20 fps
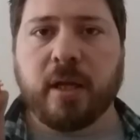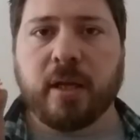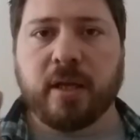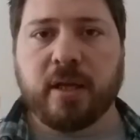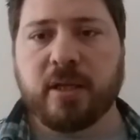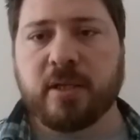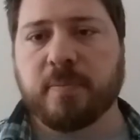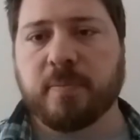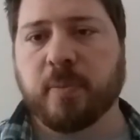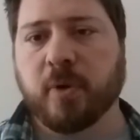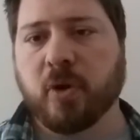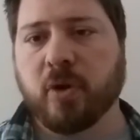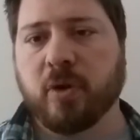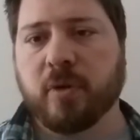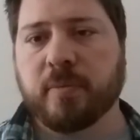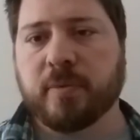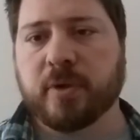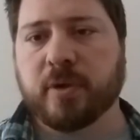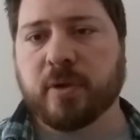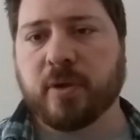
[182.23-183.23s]
These
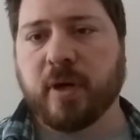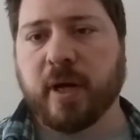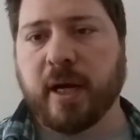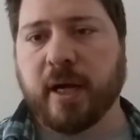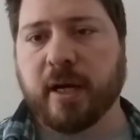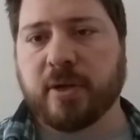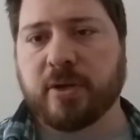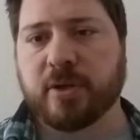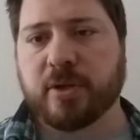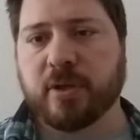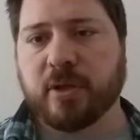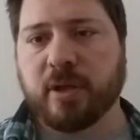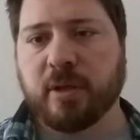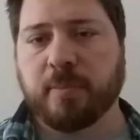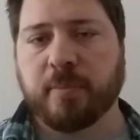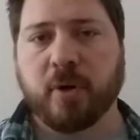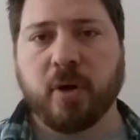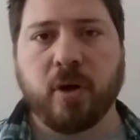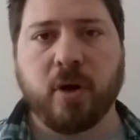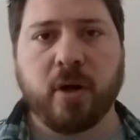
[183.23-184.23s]
bulbs are actually
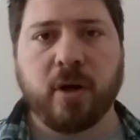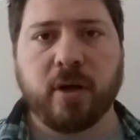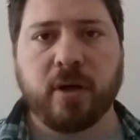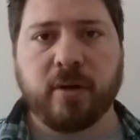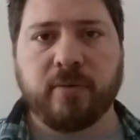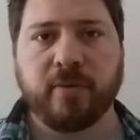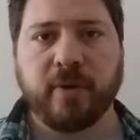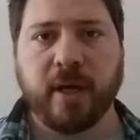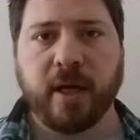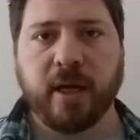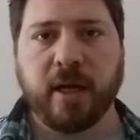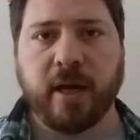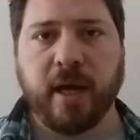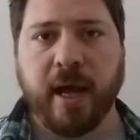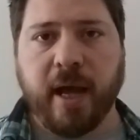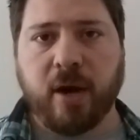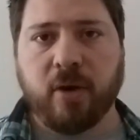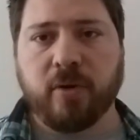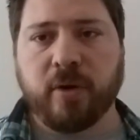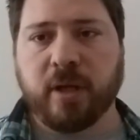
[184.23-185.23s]
part of an
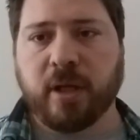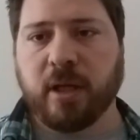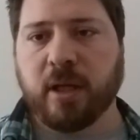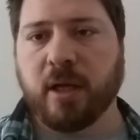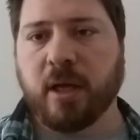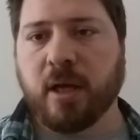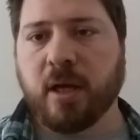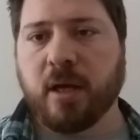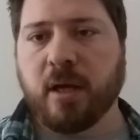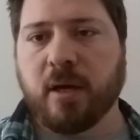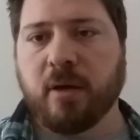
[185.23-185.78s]
Audi